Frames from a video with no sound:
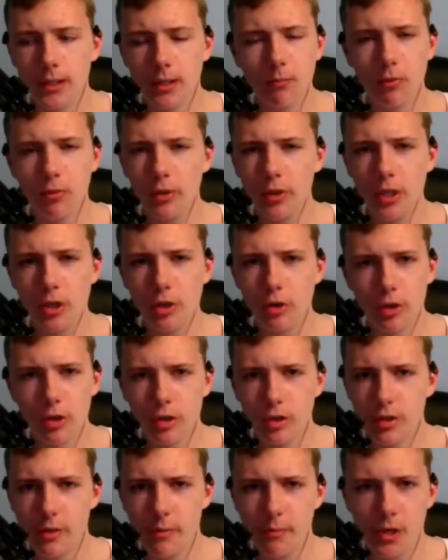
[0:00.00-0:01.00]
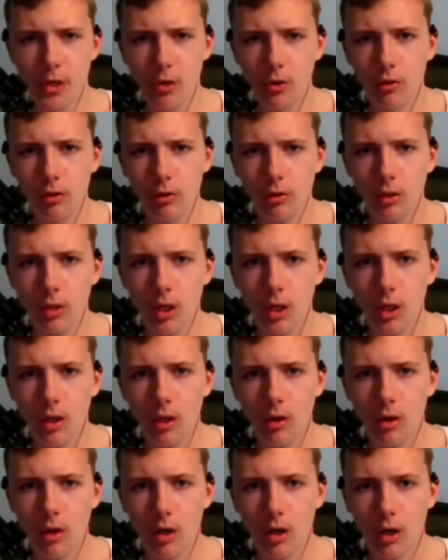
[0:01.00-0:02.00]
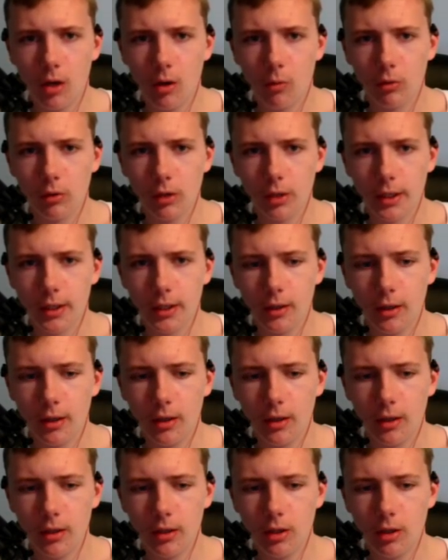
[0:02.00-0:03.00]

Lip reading: I'm pretty sure it's just a mural, or like a